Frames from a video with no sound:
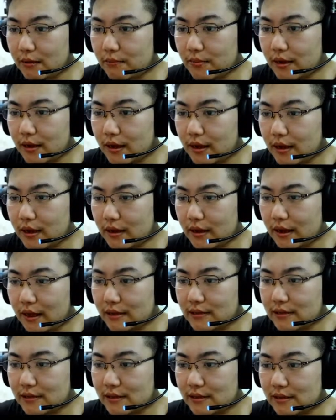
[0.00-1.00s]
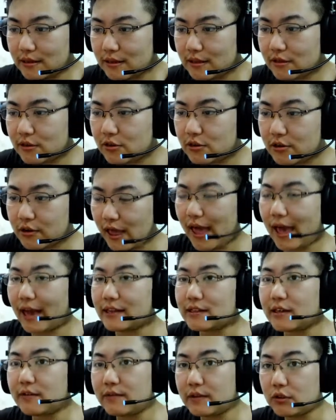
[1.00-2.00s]
uh, at the third
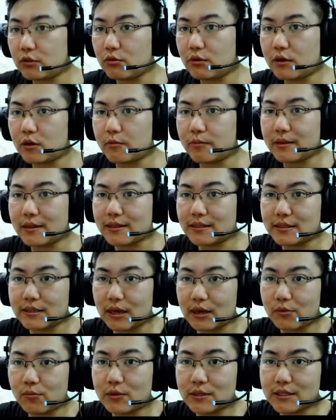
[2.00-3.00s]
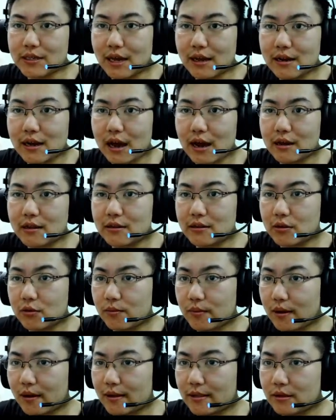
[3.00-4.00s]
act of A New Hope, it, it was kind of out of
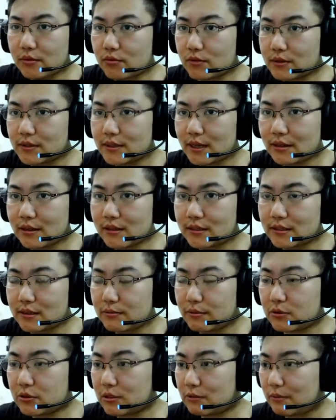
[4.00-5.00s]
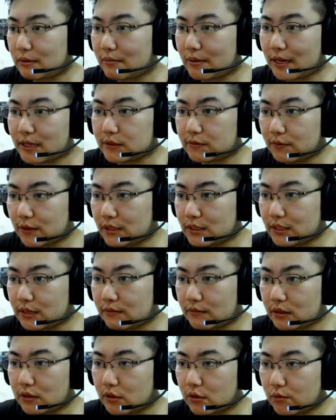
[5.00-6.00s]
nowhere, and they were suddenly supposed to be best friends,
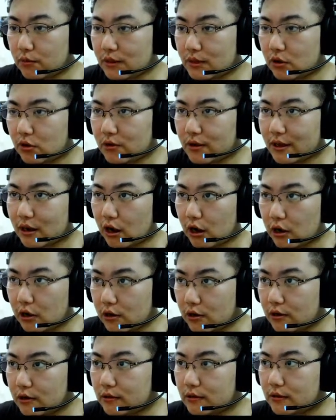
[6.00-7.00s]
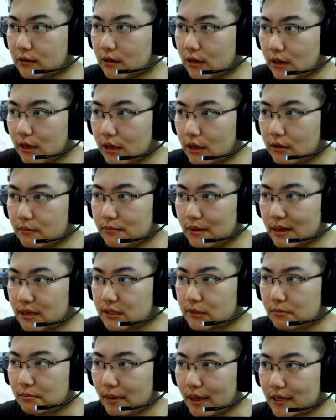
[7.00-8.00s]
even though we only heard
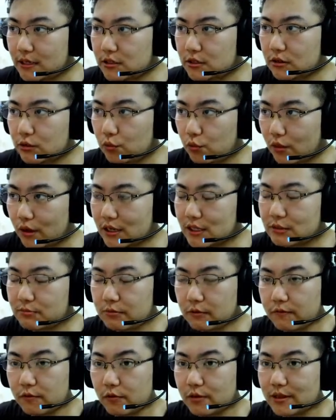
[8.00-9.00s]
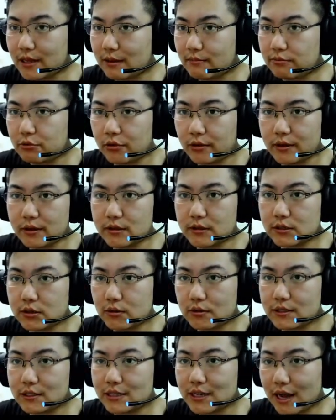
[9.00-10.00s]
Biggs mentioned once before that point. So
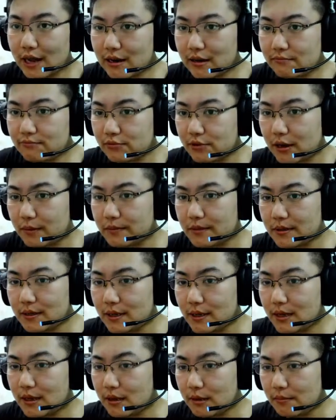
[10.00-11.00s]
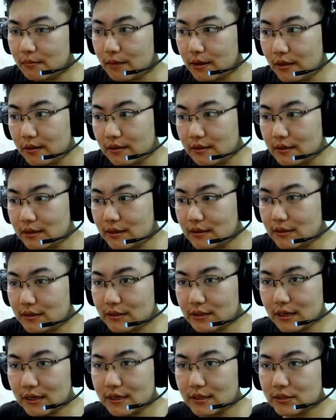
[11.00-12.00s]
it's kind of abrupt. But this
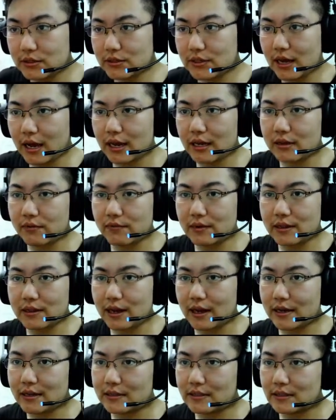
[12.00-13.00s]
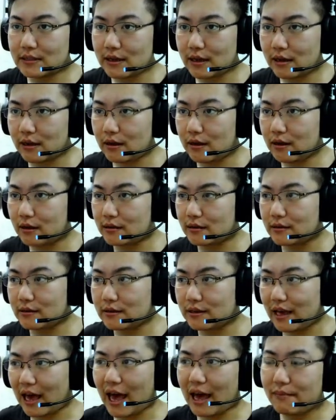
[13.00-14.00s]
is kind of a nice uh,
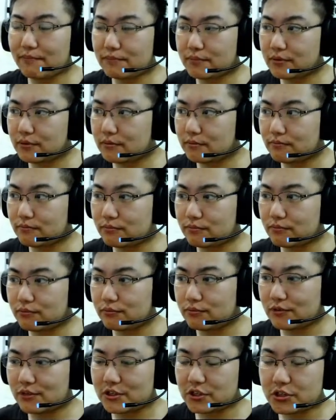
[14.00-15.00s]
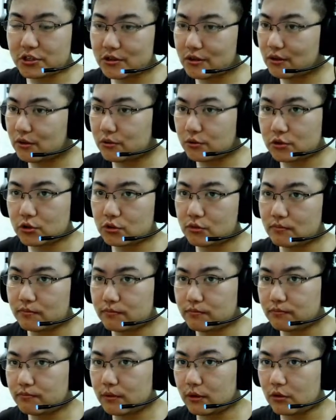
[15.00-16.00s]
gap bridger. You should
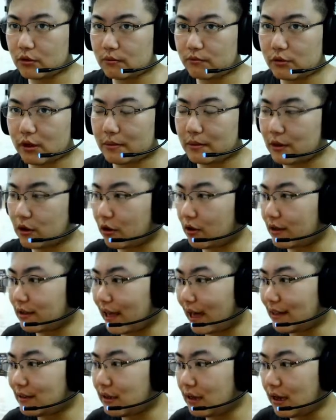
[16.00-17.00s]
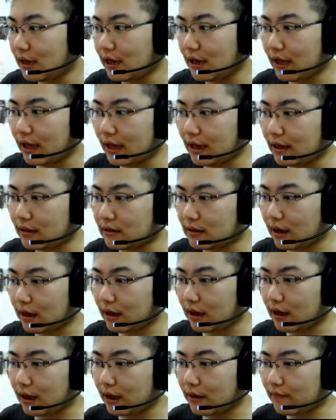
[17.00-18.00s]
you could probably call it that. And
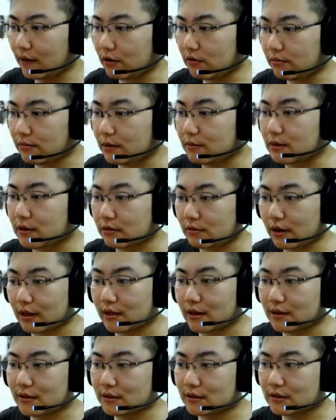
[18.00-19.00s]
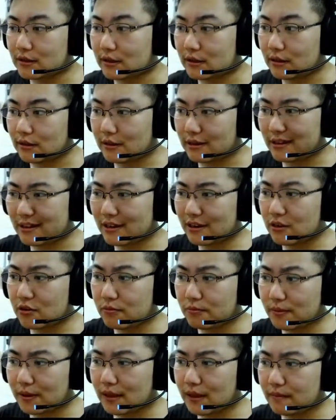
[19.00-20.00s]
if I remember correctly, there's a little
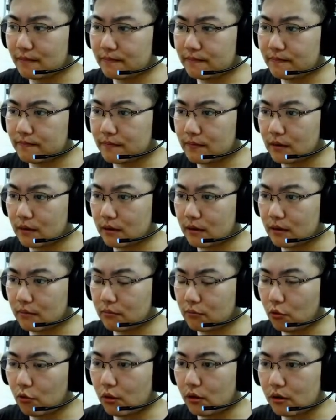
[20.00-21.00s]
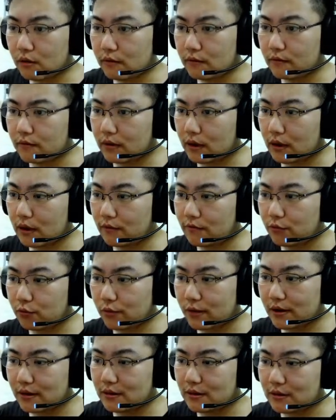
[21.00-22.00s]
bit more of
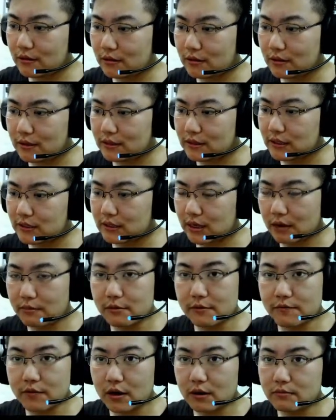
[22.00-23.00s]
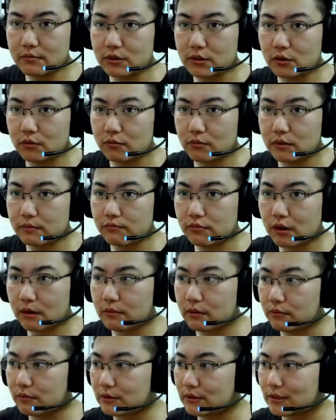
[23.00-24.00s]
where this is coming from. So we
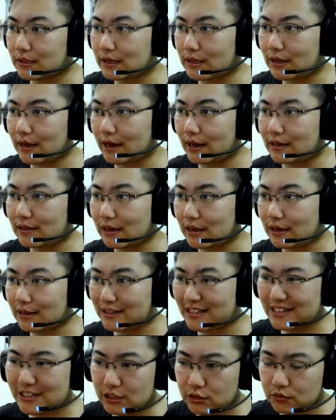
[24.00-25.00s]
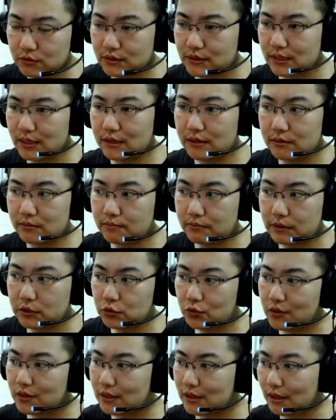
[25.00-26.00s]
probably will see an, an additional scene
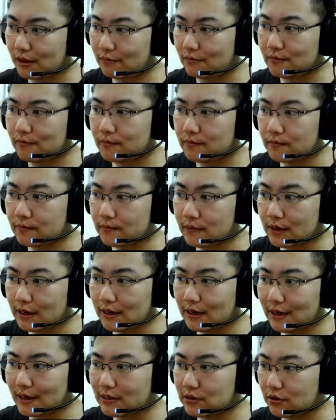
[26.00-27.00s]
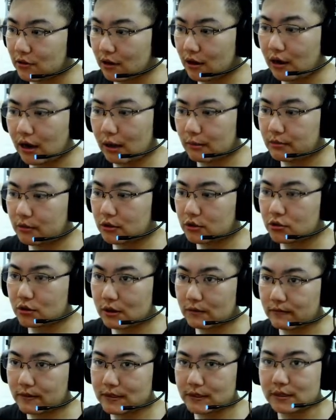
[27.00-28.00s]
between them later on. I'm not sure
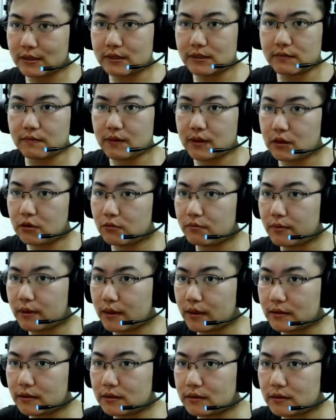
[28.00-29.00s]
if it's in this video, but